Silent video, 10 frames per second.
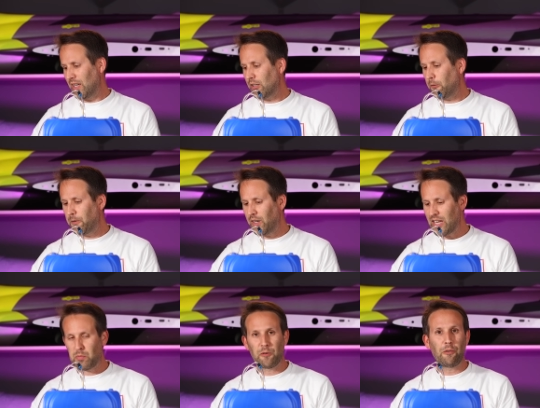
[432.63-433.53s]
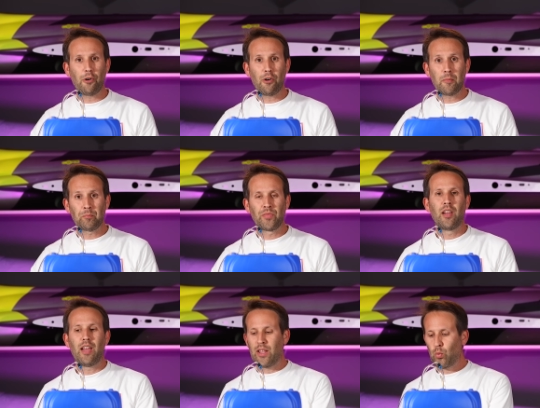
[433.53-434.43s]
it'll fill as before,
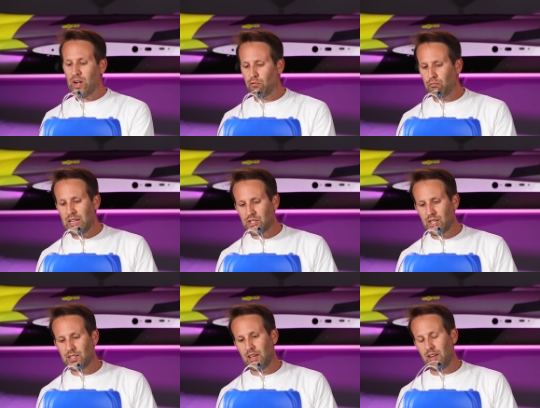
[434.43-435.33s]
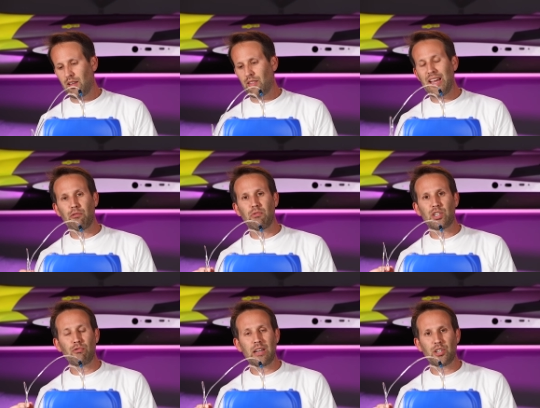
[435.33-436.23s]
and when it reaches that
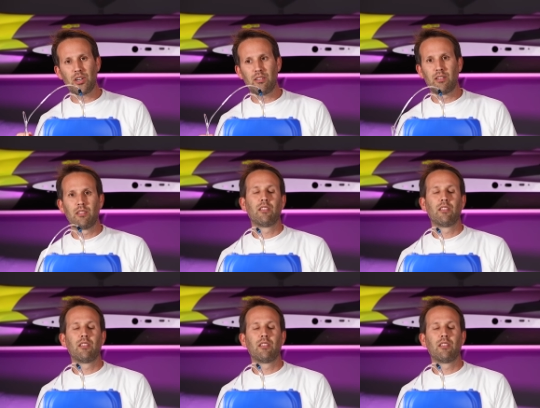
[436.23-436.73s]
restriction,